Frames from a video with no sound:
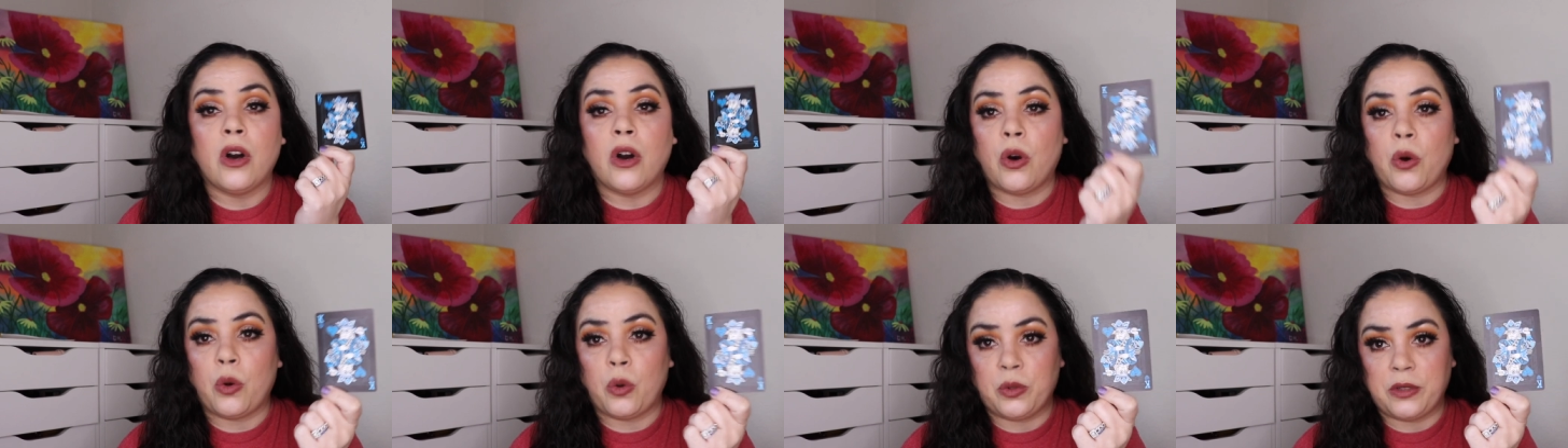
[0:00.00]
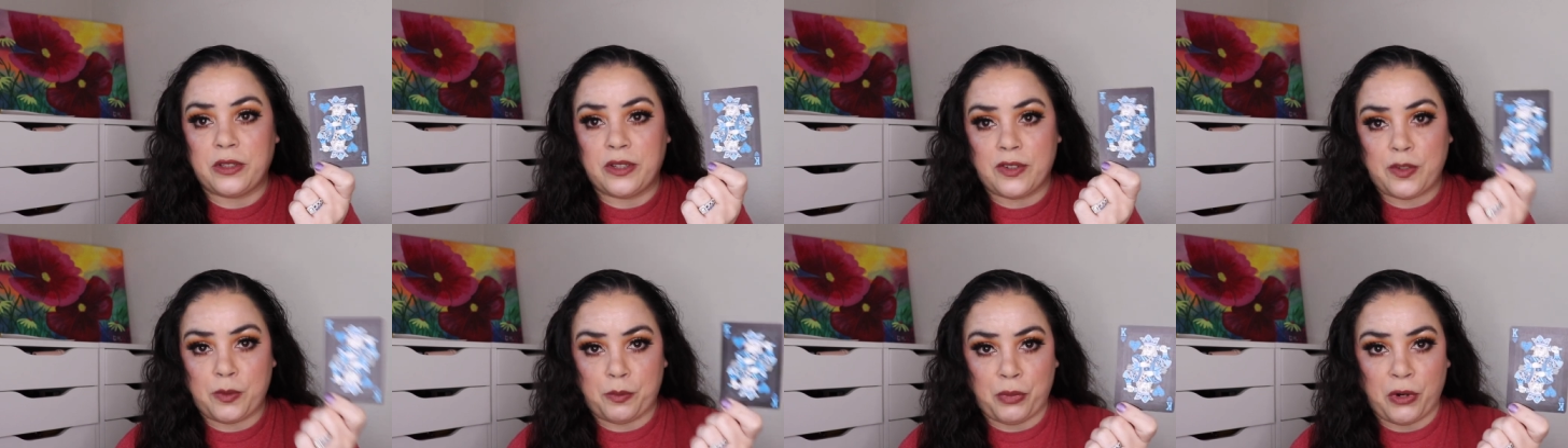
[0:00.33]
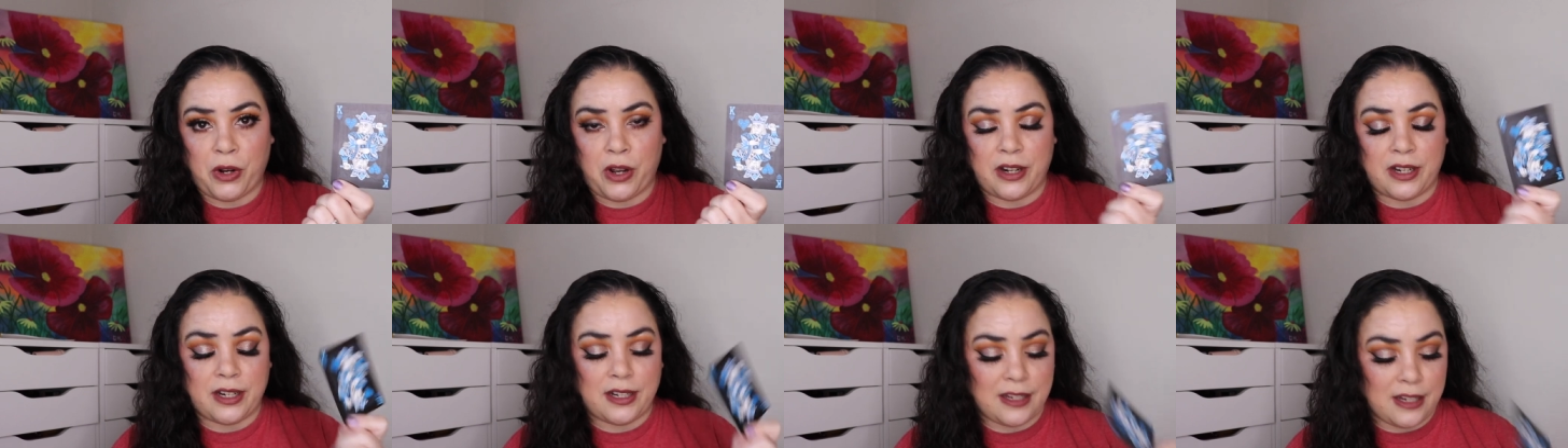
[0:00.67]
oldest
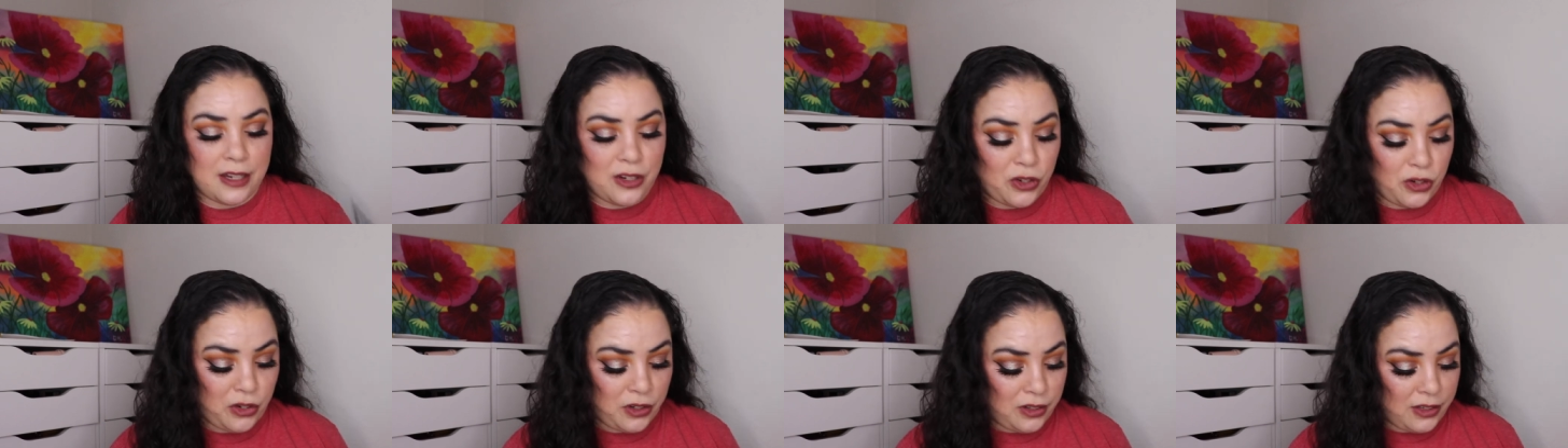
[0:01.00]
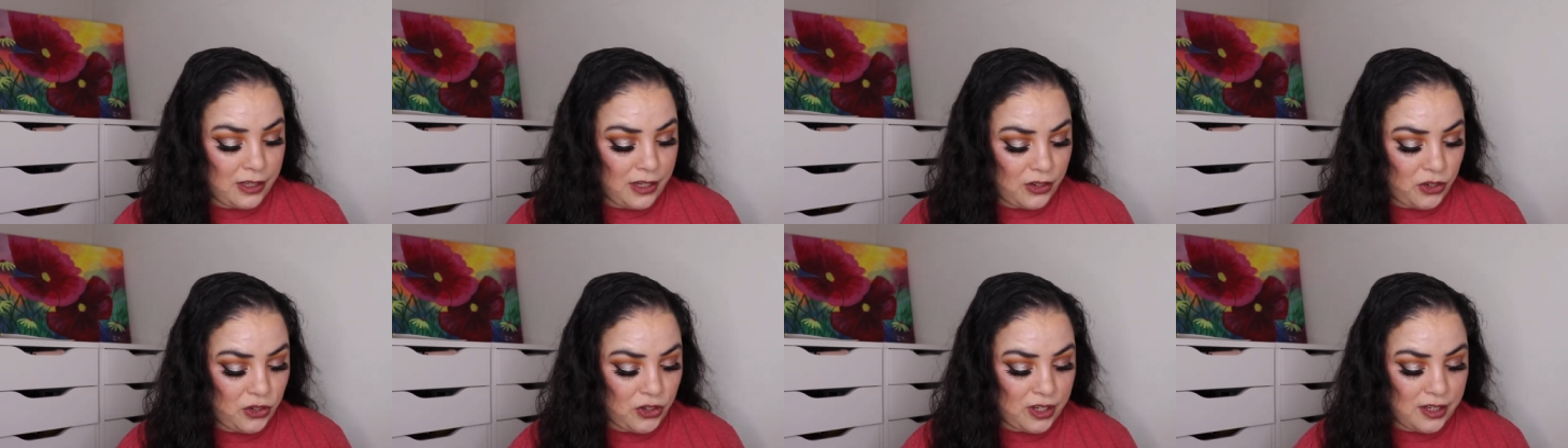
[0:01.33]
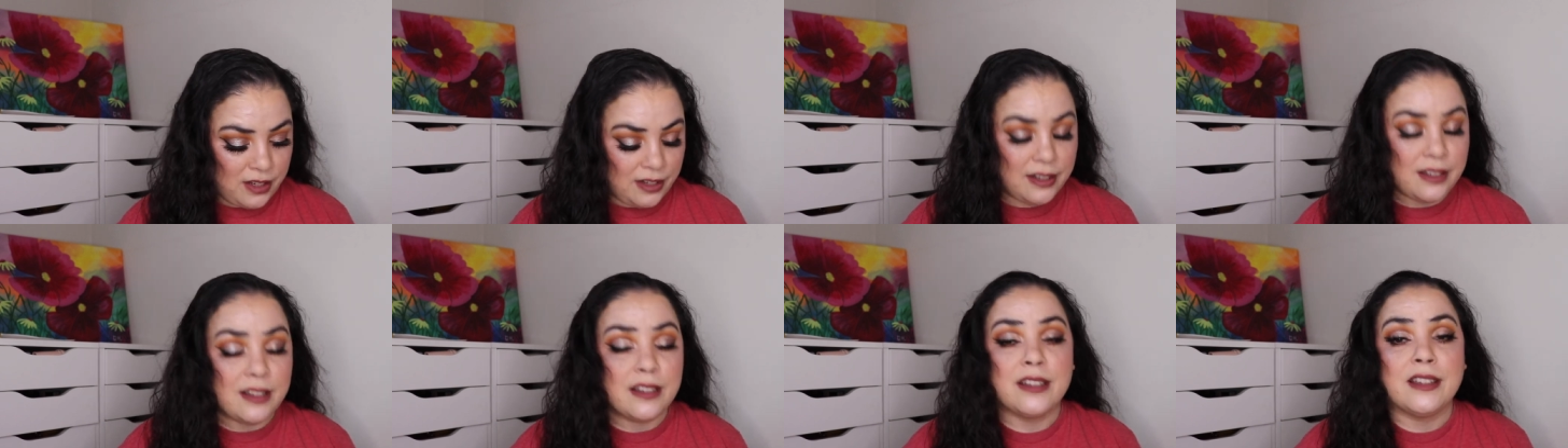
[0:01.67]
product in your
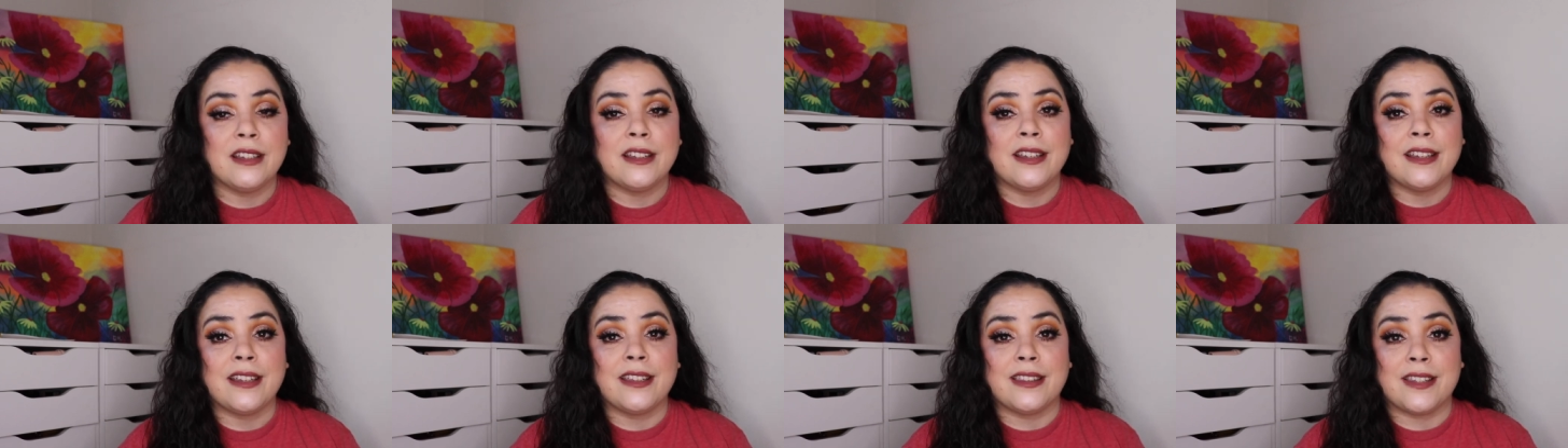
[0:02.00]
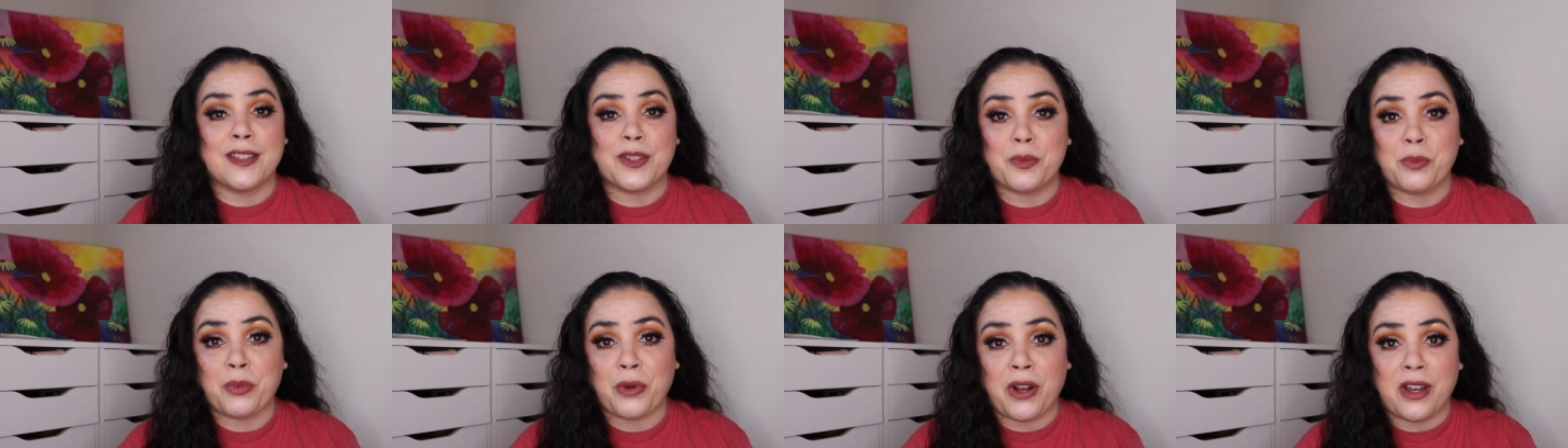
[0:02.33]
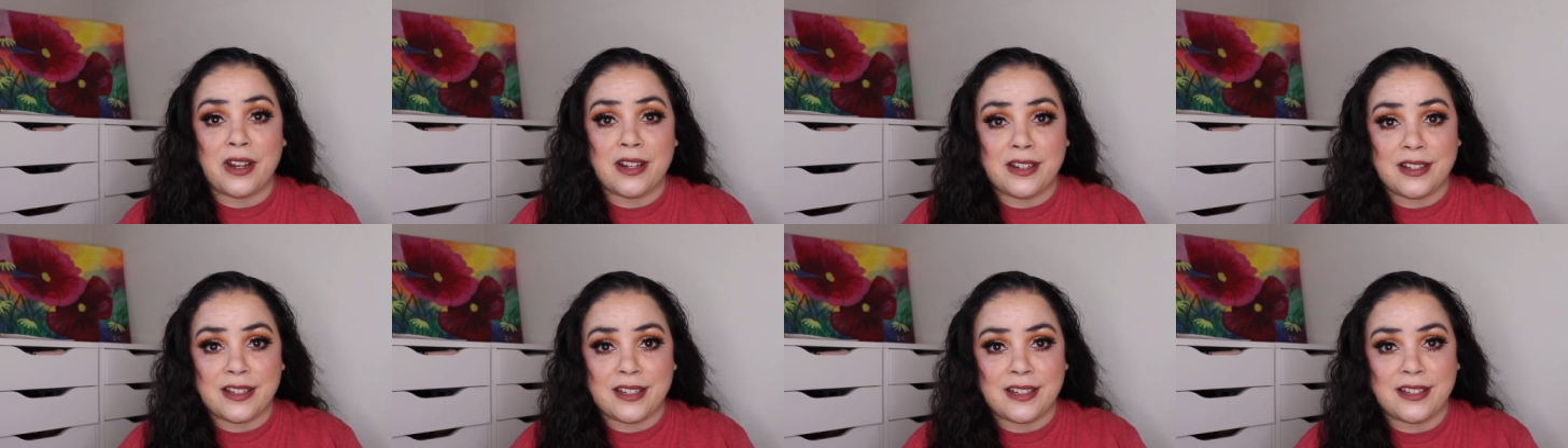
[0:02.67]
collection. This
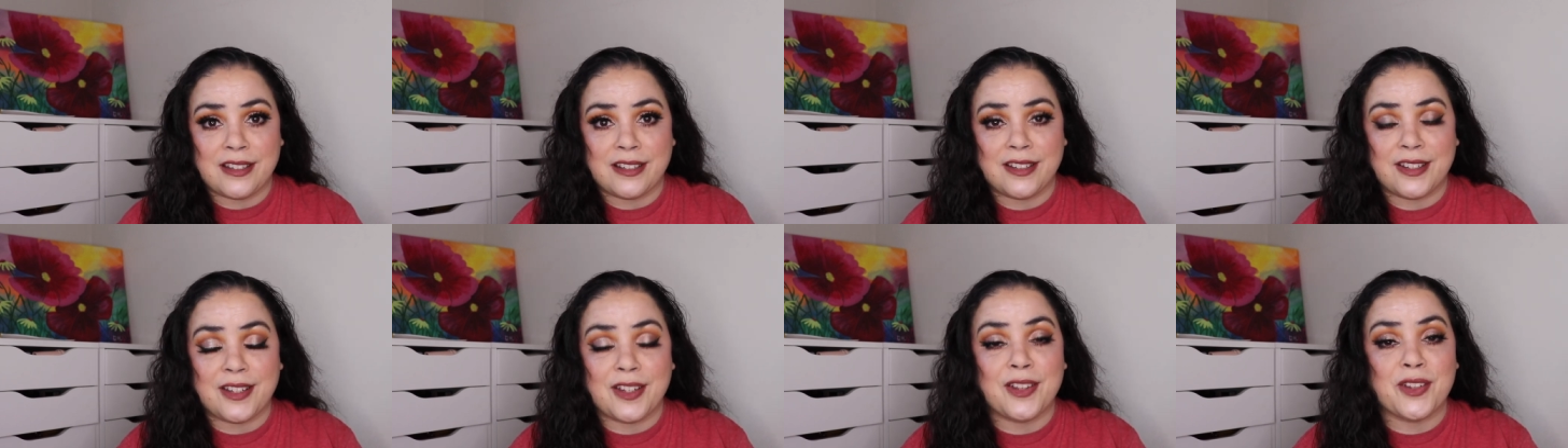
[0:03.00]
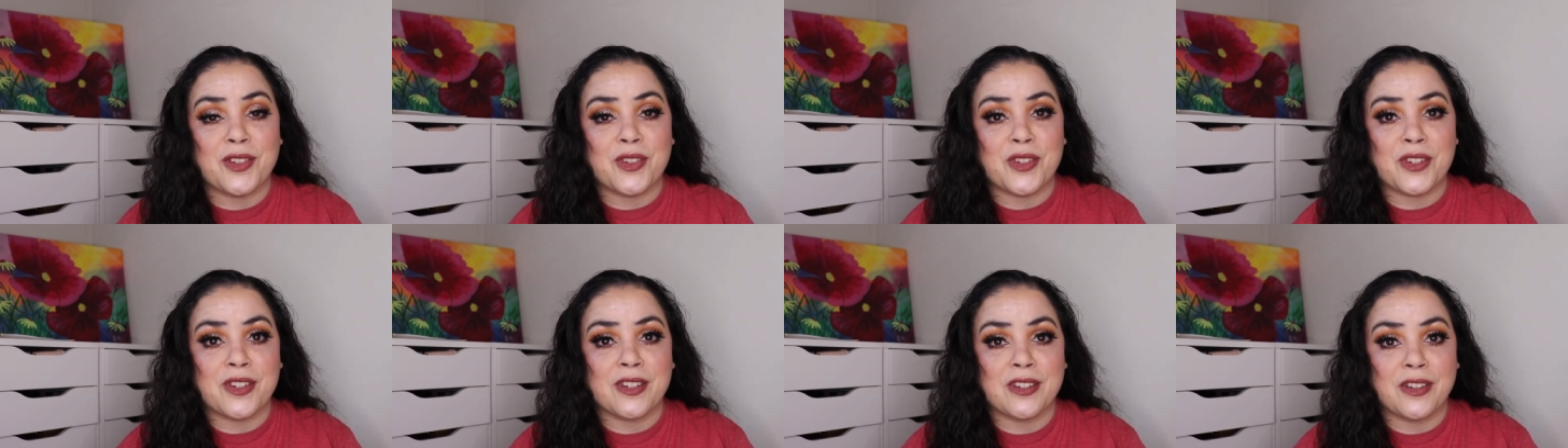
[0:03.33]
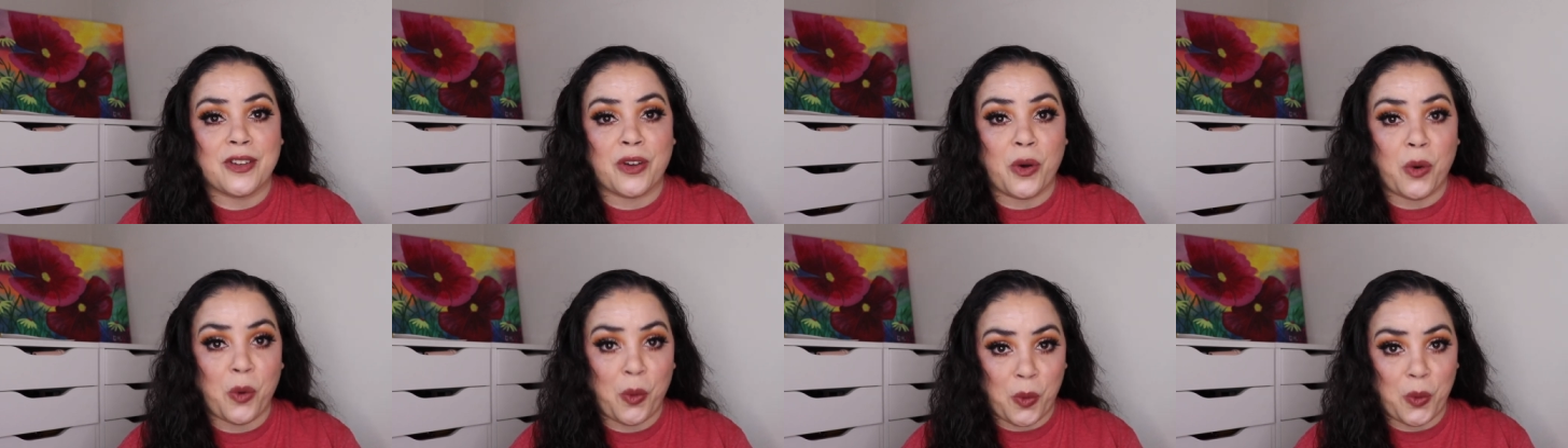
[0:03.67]
product is
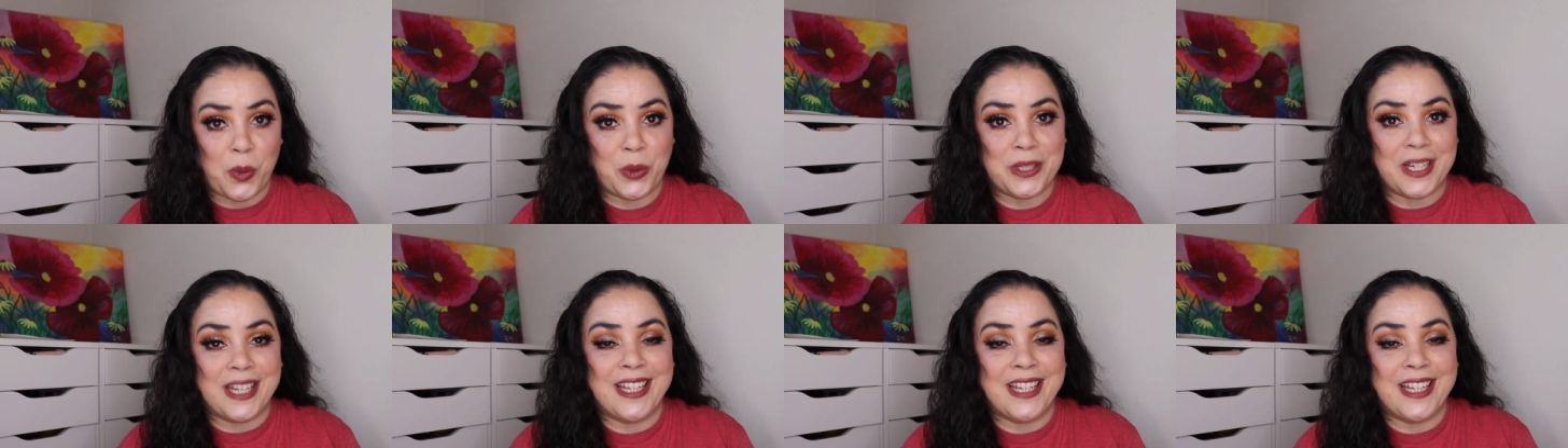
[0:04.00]
old.